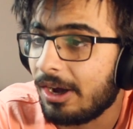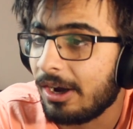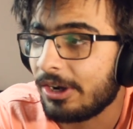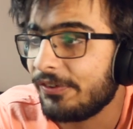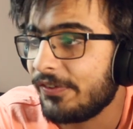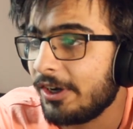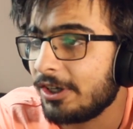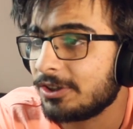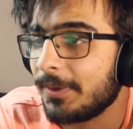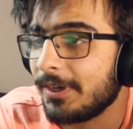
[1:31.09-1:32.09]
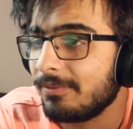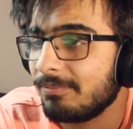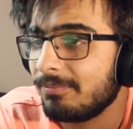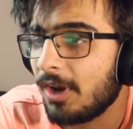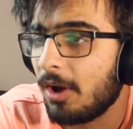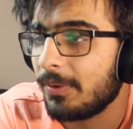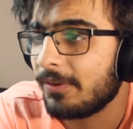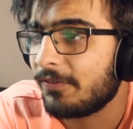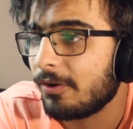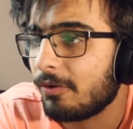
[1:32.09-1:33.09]
conquer your fears, but not when
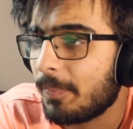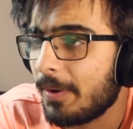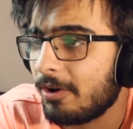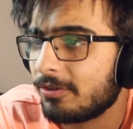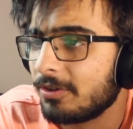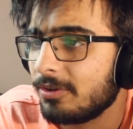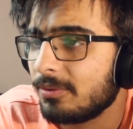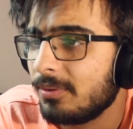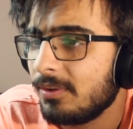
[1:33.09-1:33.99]
the fear overpowers you.